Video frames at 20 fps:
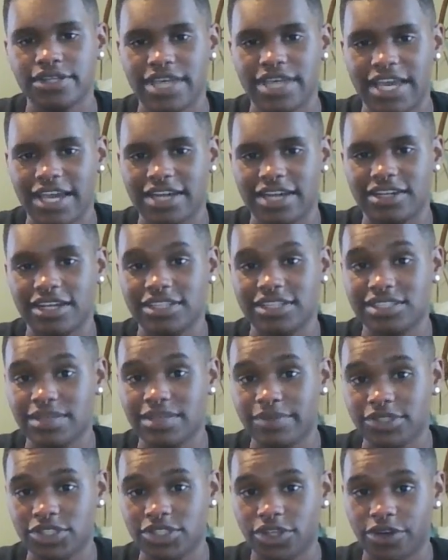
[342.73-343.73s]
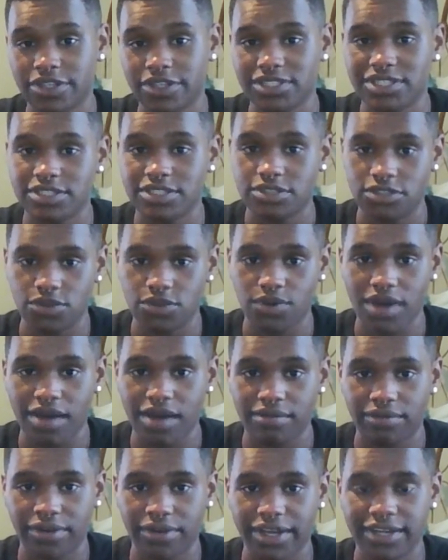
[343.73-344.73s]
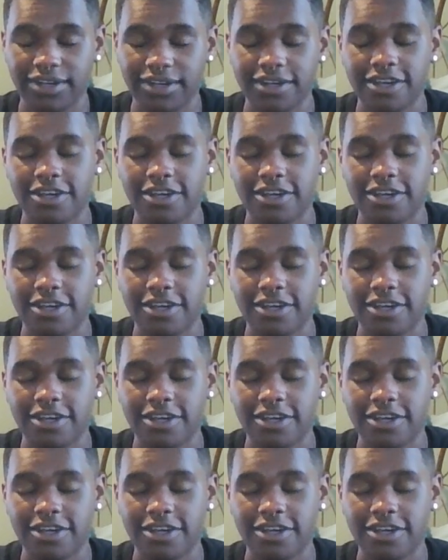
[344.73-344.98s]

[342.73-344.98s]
and some insurances do cover it.